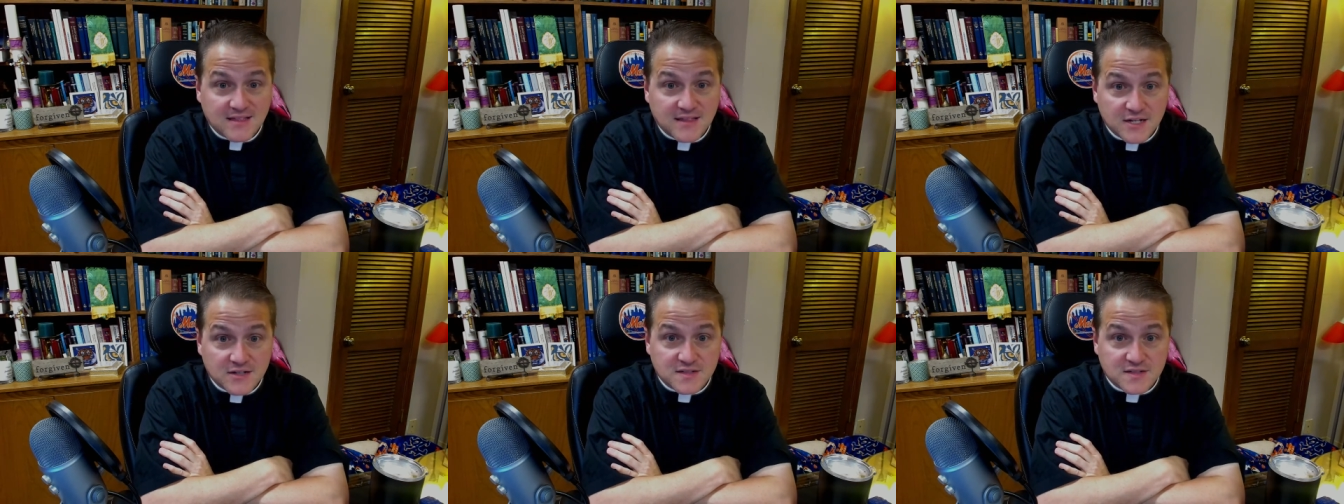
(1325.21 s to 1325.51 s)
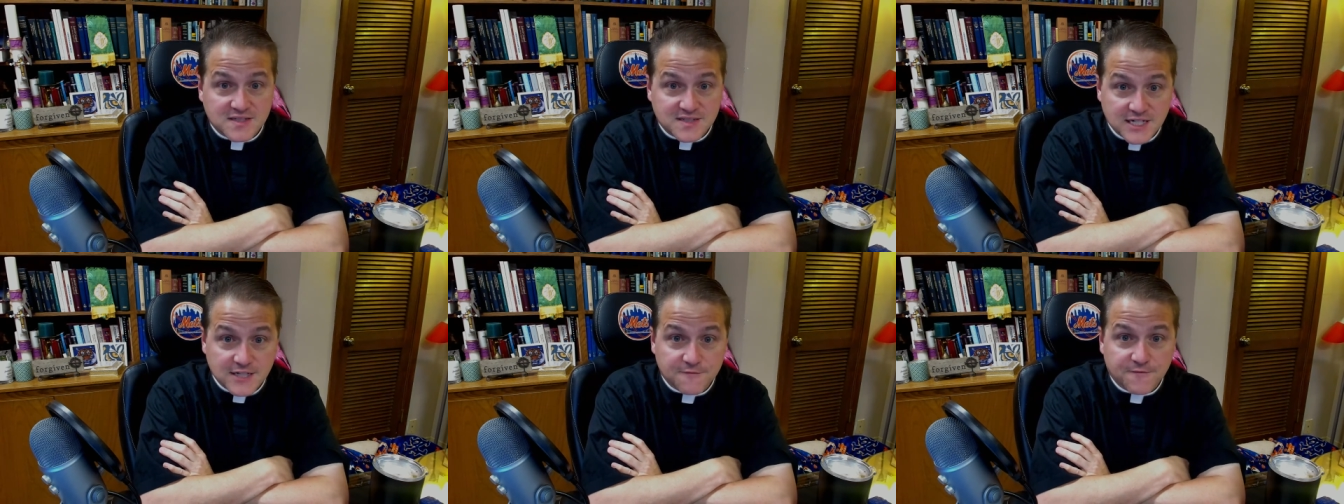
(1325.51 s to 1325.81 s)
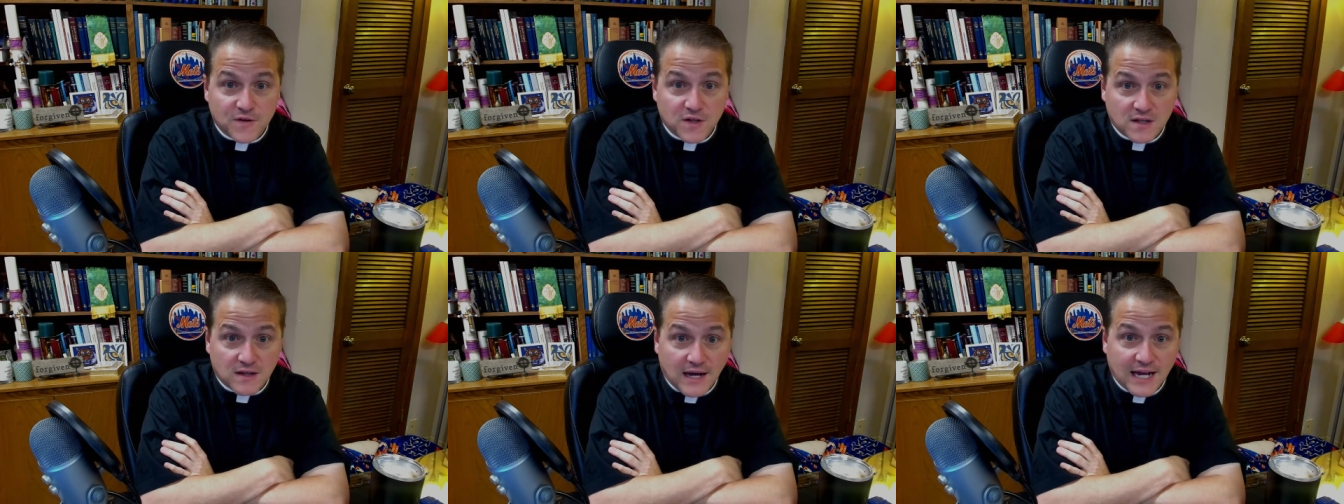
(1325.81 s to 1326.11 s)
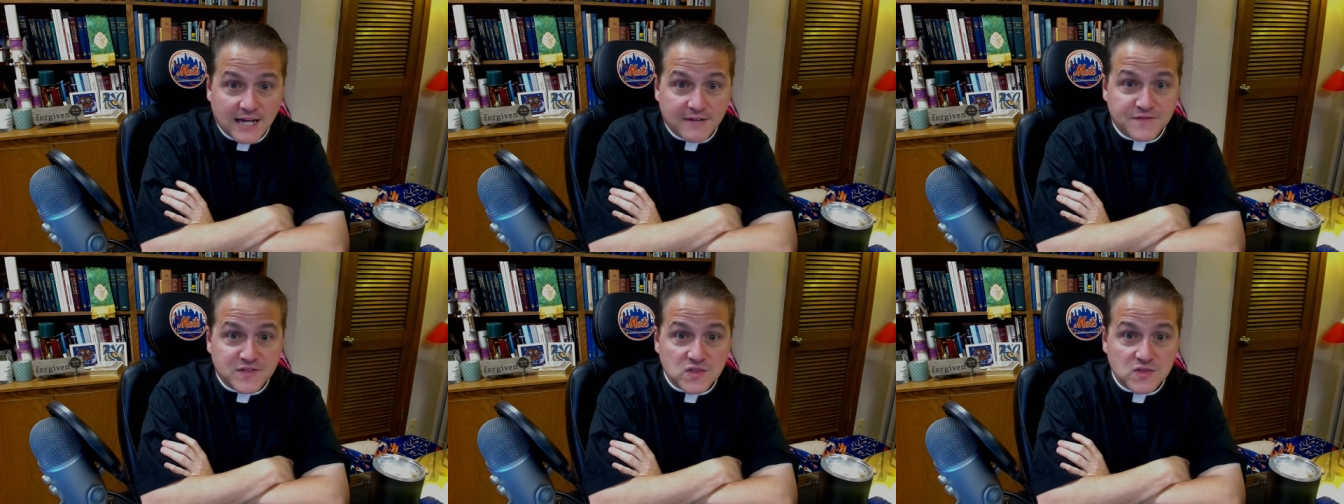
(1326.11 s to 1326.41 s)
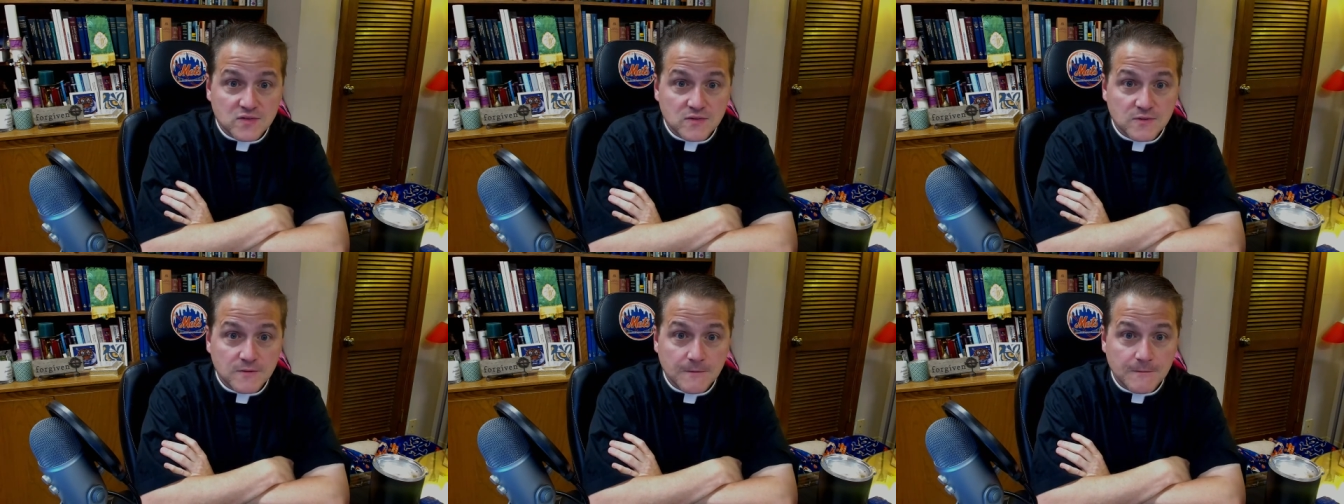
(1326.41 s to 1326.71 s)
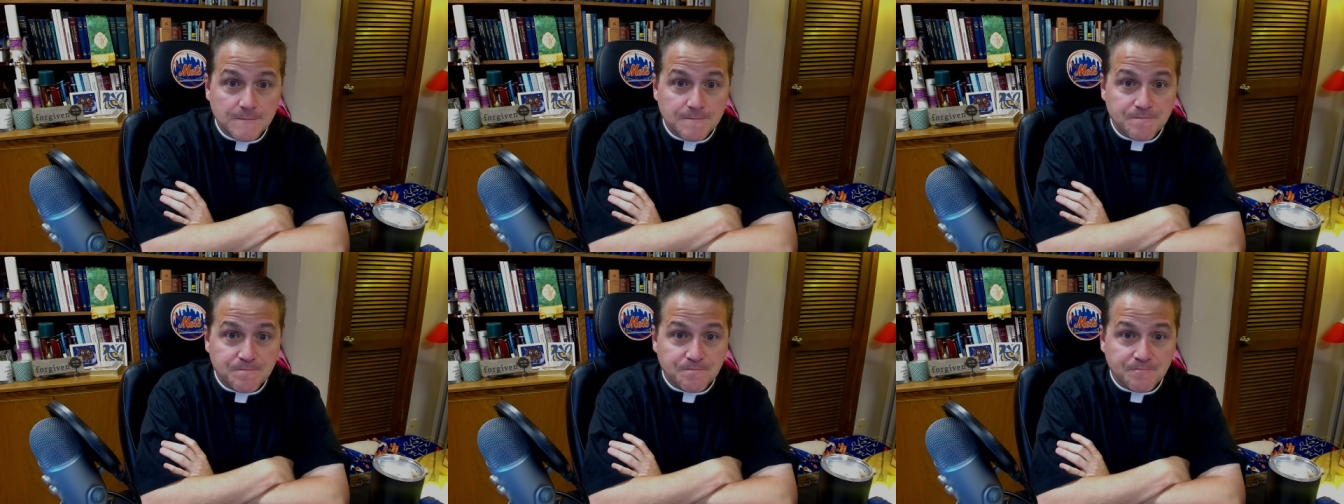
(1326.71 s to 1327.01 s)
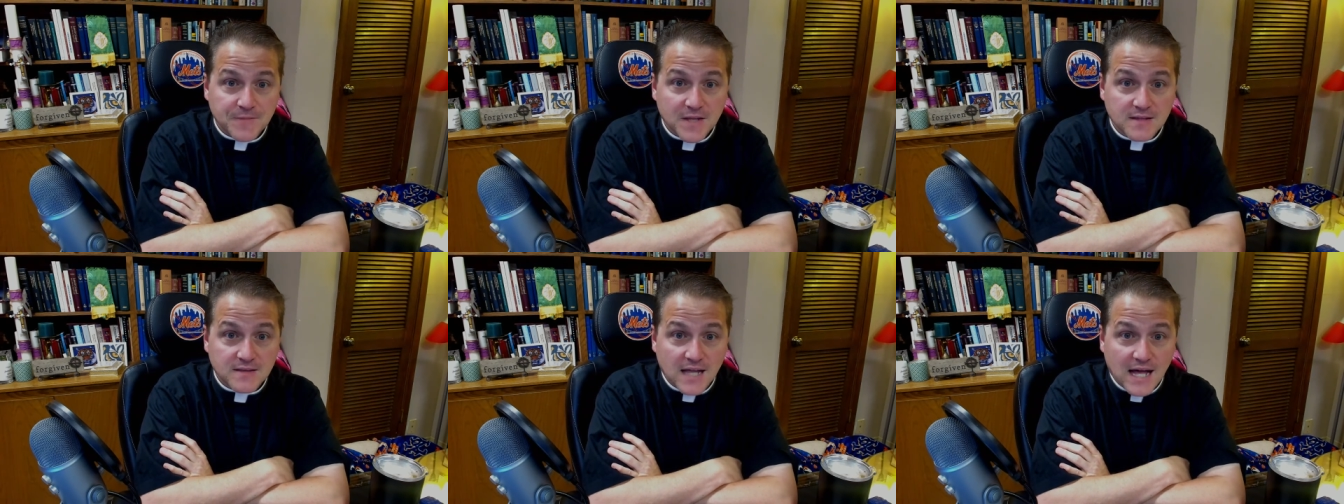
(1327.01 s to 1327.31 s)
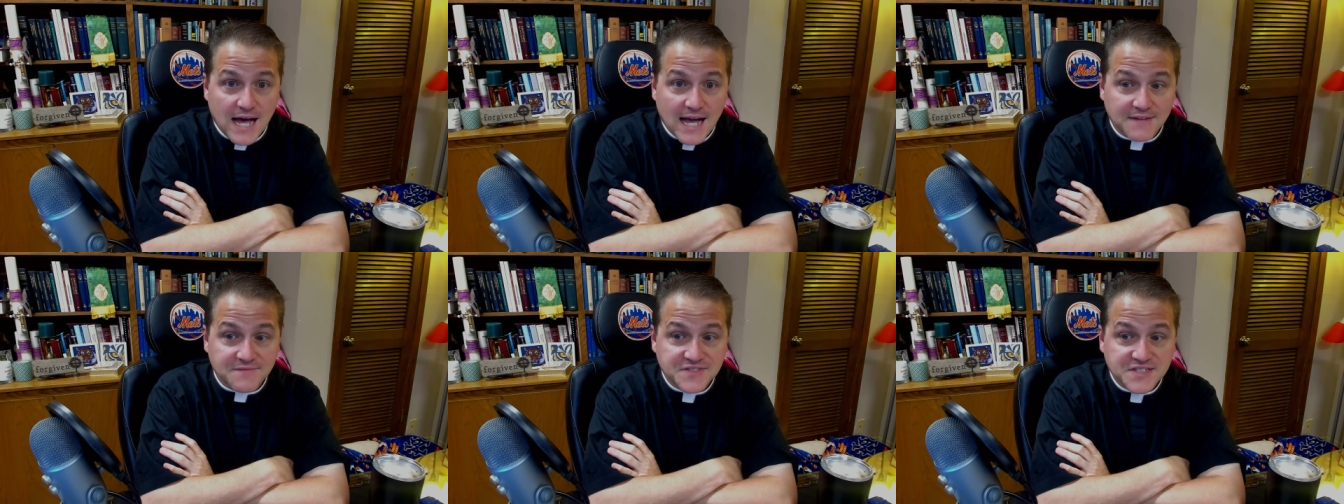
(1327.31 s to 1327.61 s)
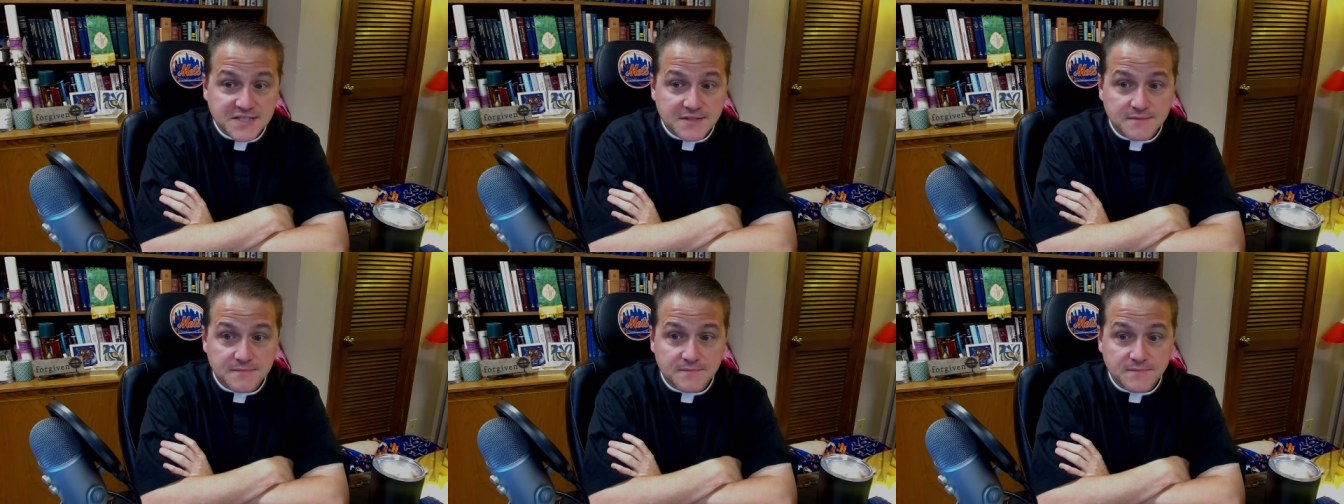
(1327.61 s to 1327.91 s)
their sinful lives. Lives.